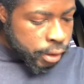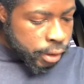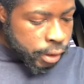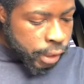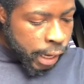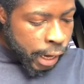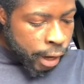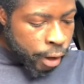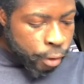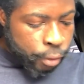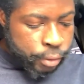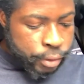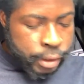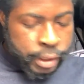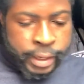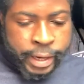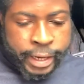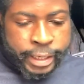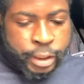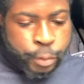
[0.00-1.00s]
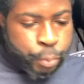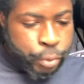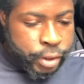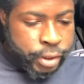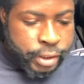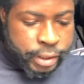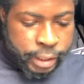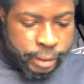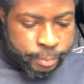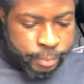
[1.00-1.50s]
Now, the next
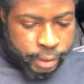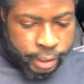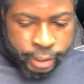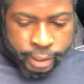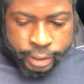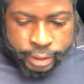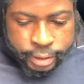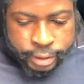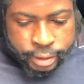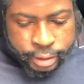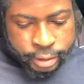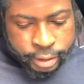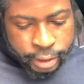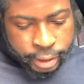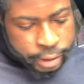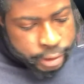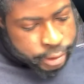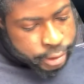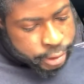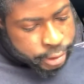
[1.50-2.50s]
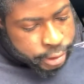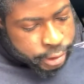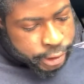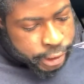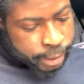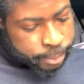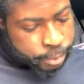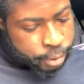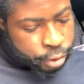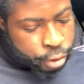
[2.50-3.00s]
precept is Genesis
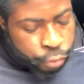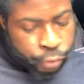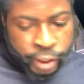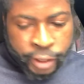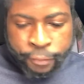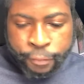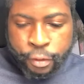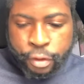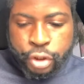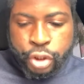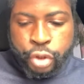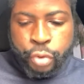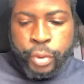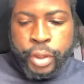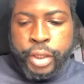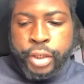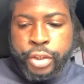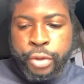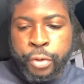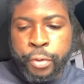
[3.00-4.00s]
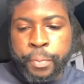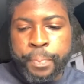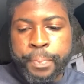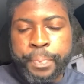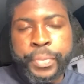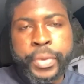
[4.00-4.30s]
chapter 3, verse 22.